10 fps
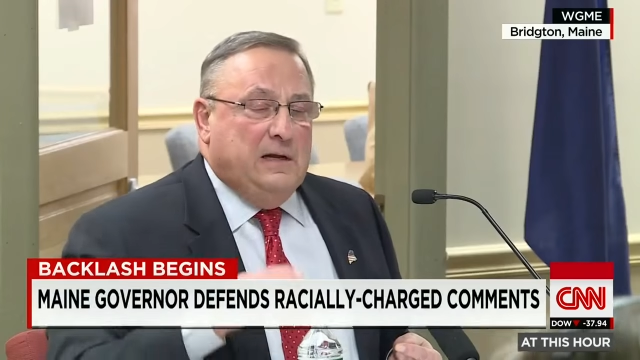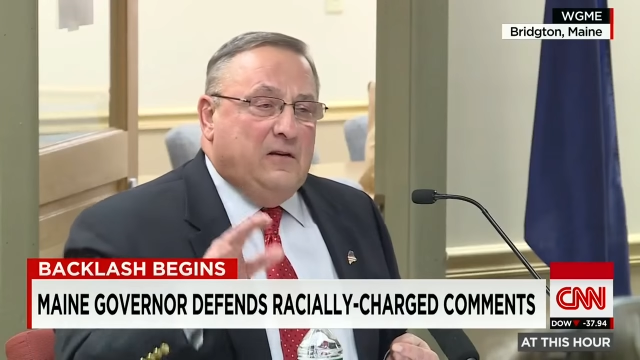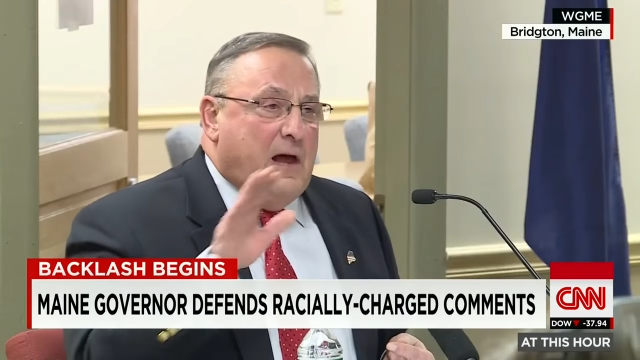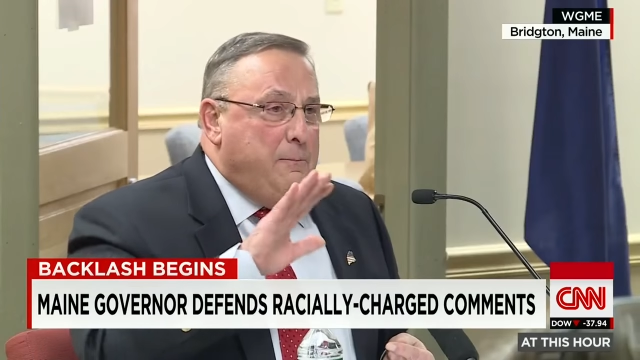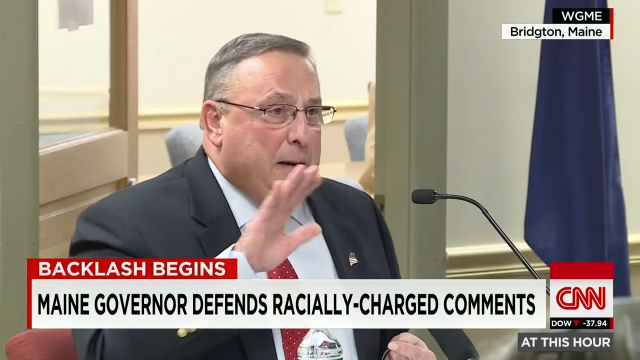
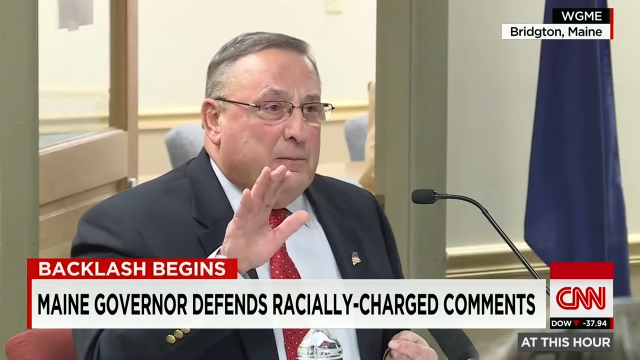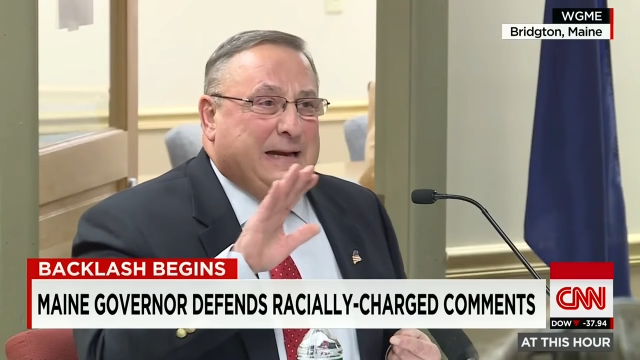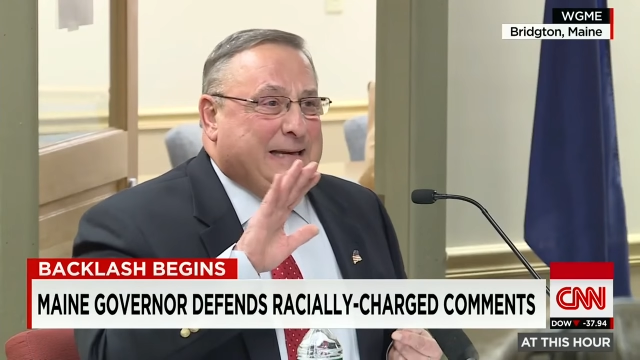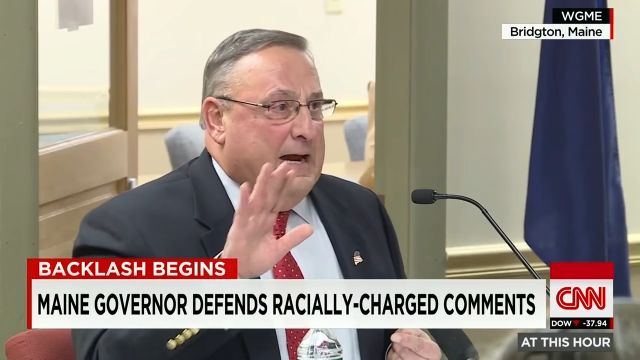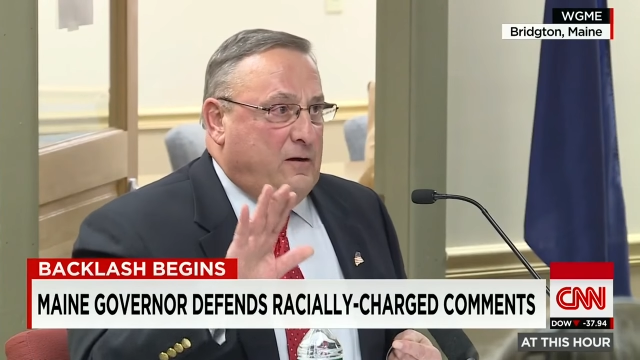These are
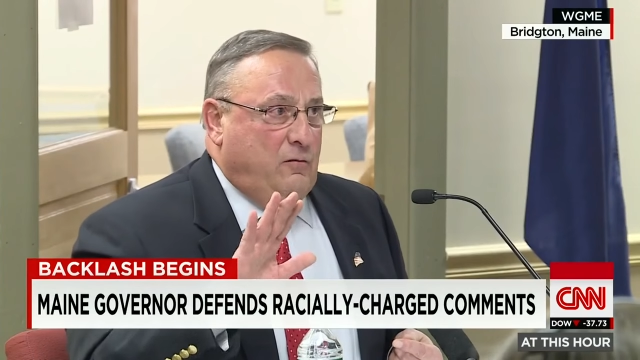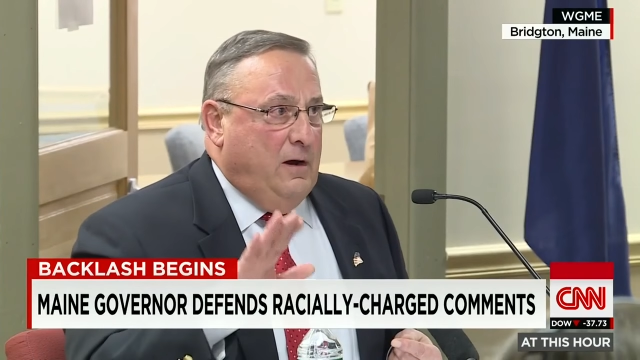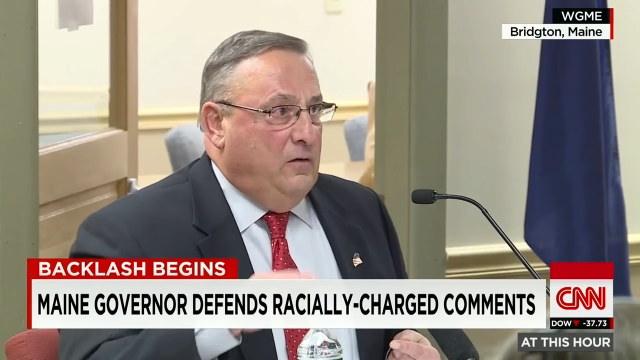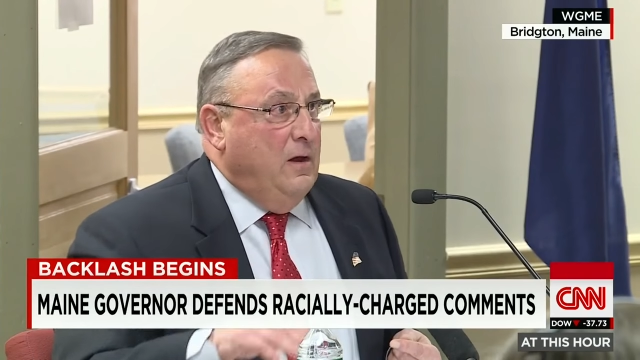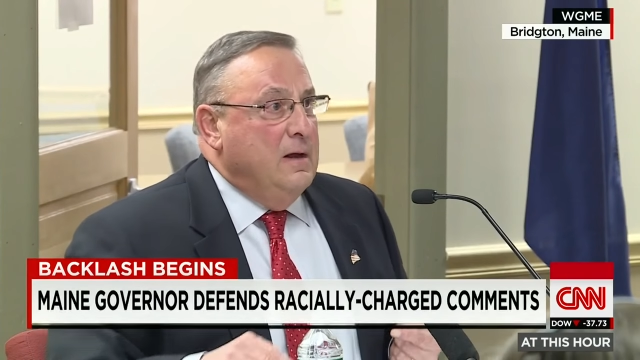people that take
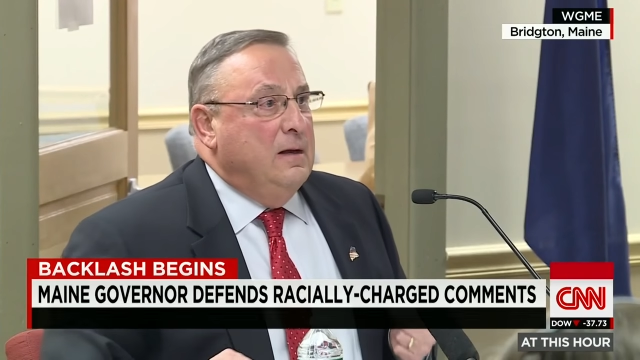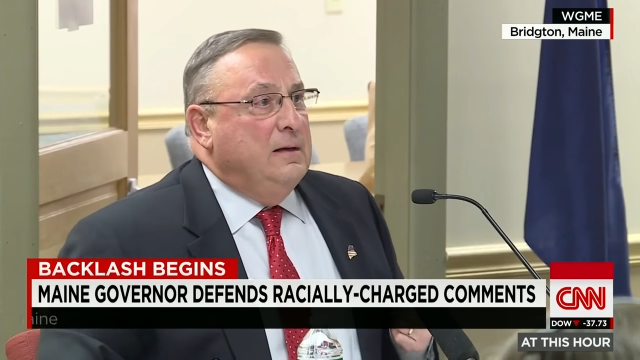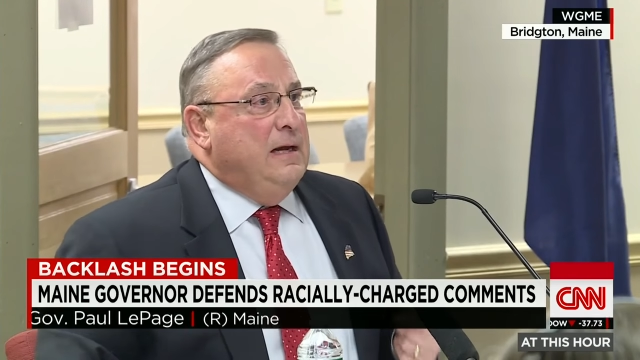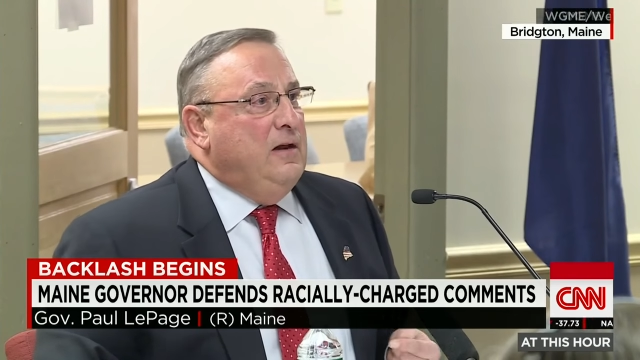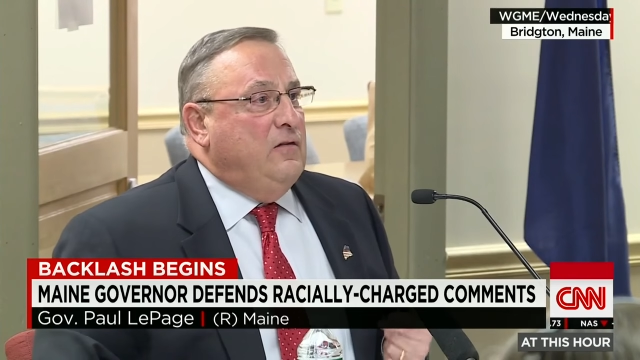drugs.
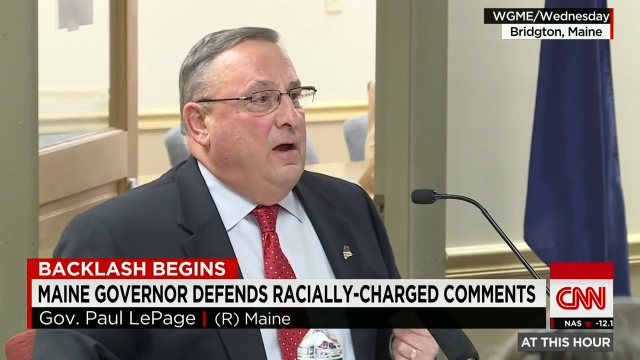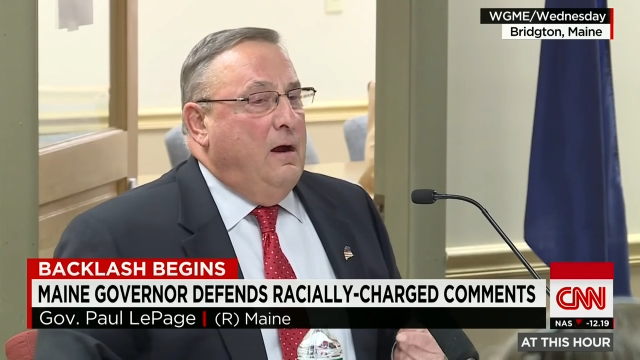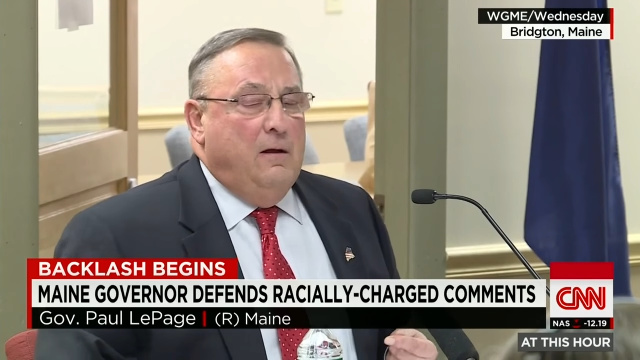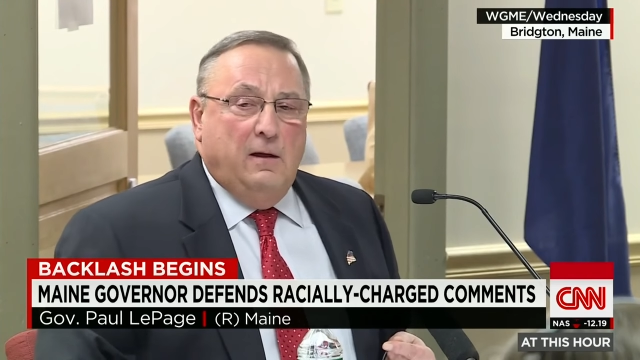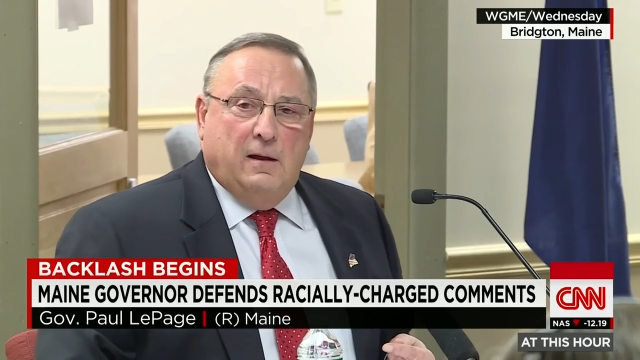These
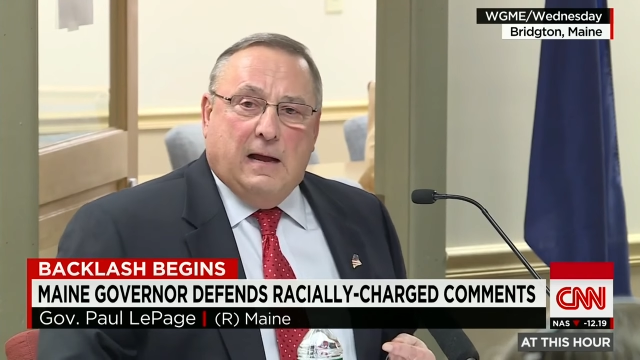are